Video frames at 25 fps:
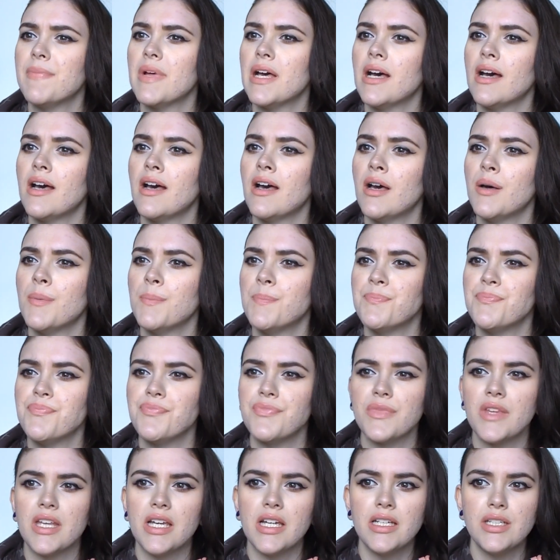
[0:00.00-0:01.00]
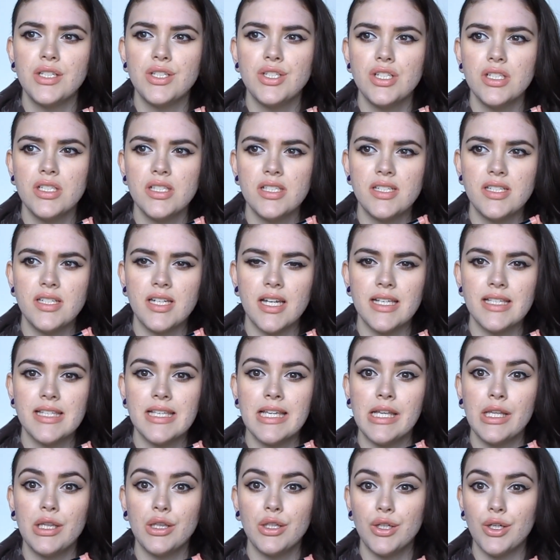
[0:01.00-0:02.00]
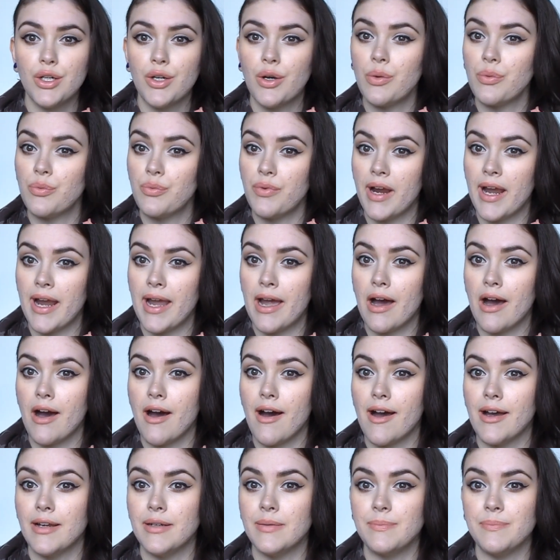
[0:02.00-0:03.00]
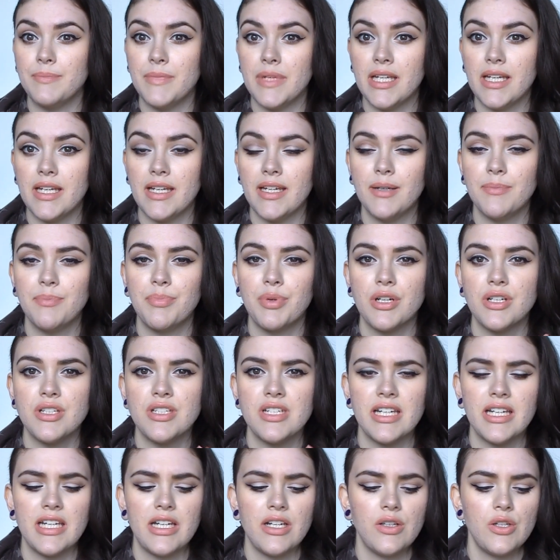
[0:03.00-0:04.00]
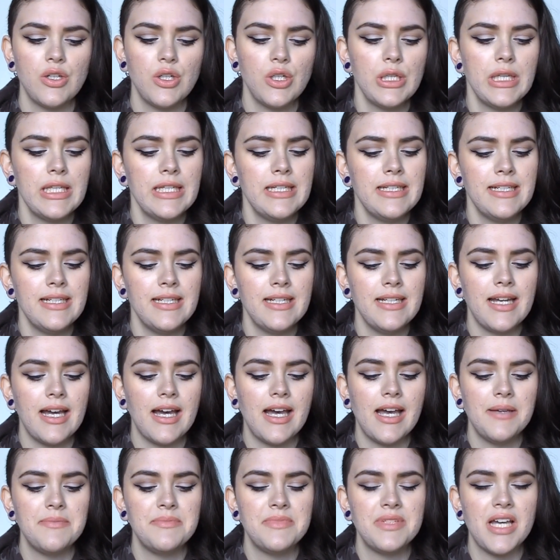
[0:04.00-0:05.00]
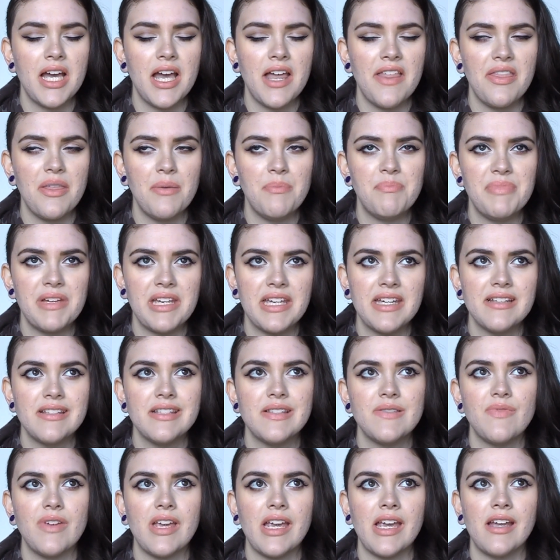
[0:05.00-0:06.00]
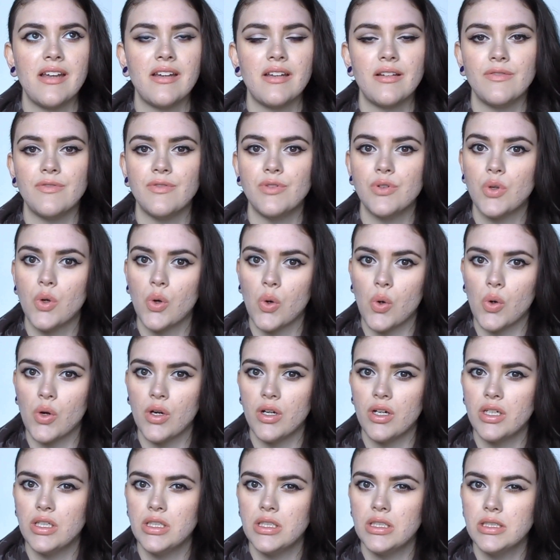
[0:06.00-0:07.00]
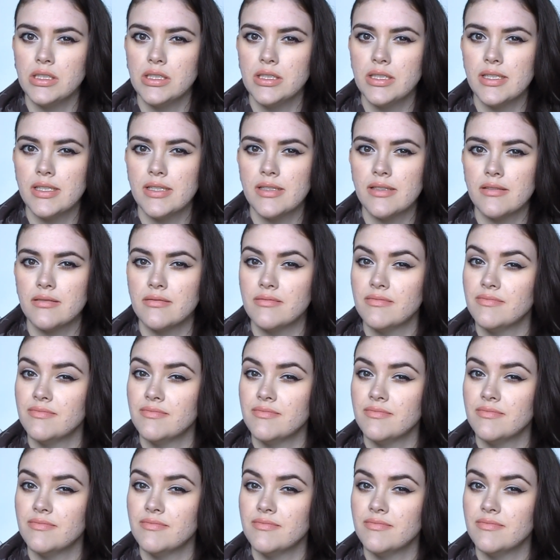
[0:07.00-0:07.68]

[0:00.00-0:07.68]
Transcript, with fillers: Um, it just doesn't look right on me particularly. I'm not the biggest fan of corals.